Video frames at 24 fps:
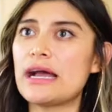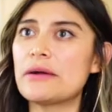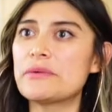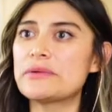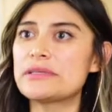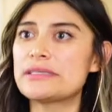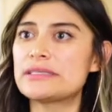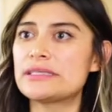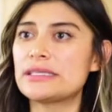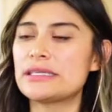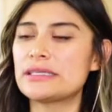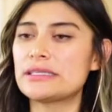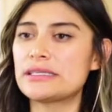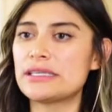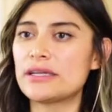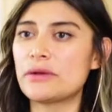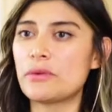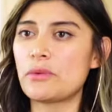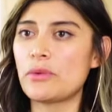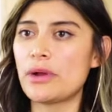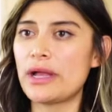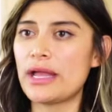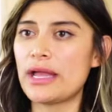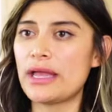I was dealing
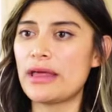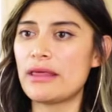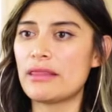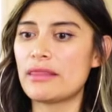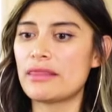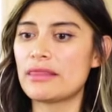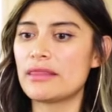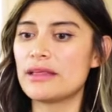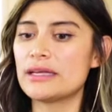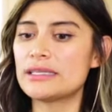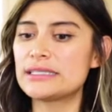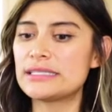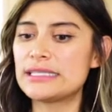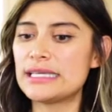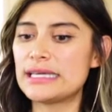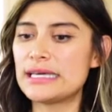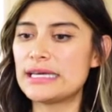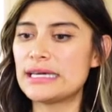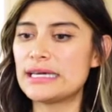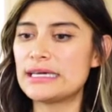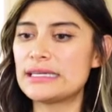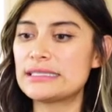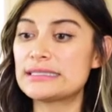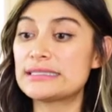with
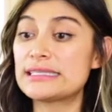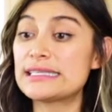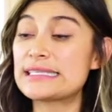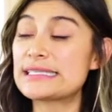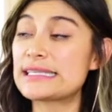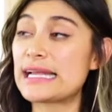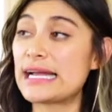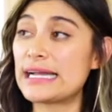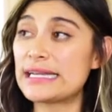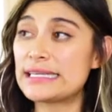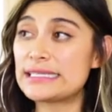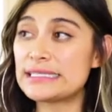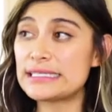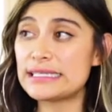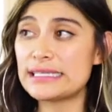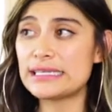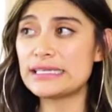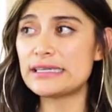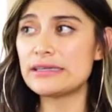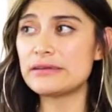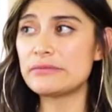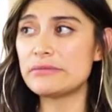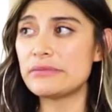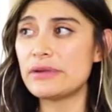the design
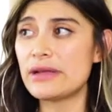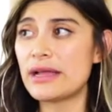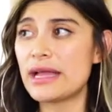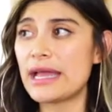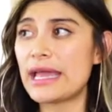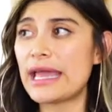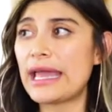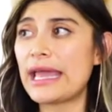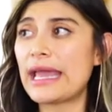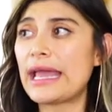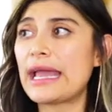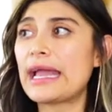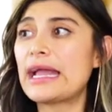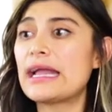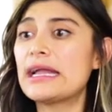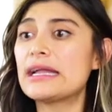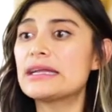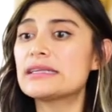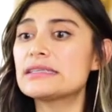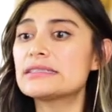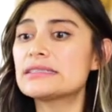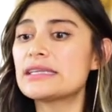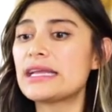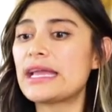team, okay,
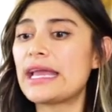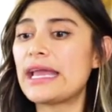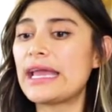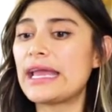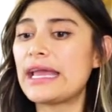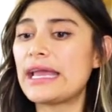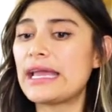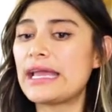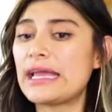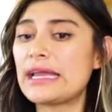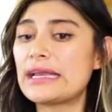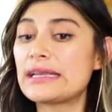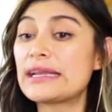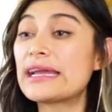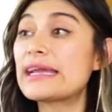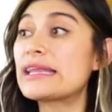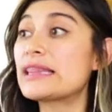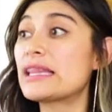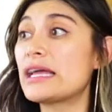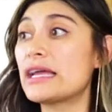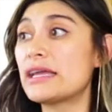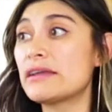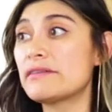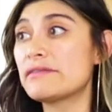and a
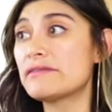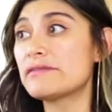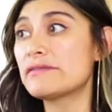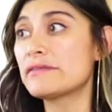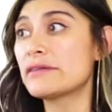nightlife